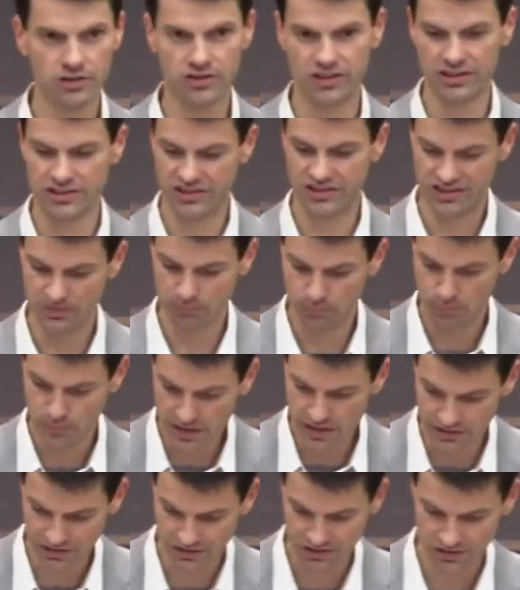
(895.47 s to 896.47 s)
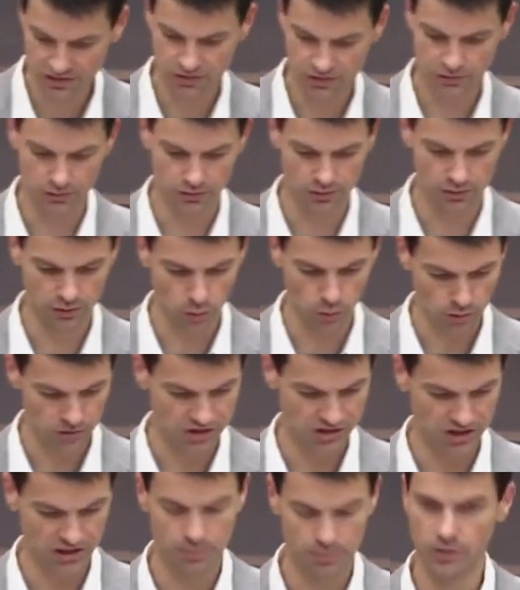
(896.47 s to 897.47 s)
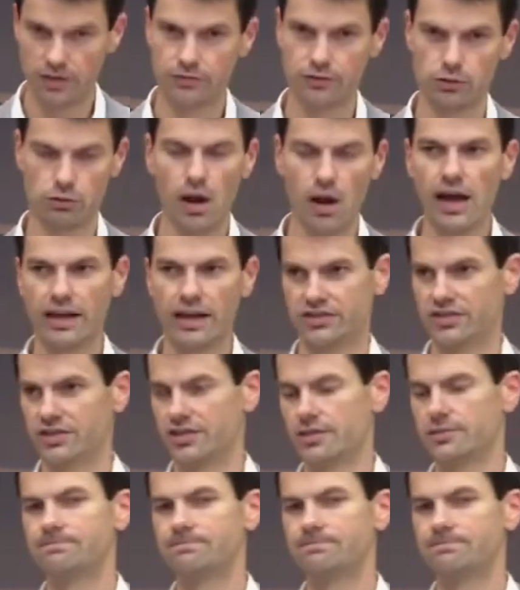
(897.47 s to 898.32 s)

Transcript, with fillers: and submits to the Lordship of Christ.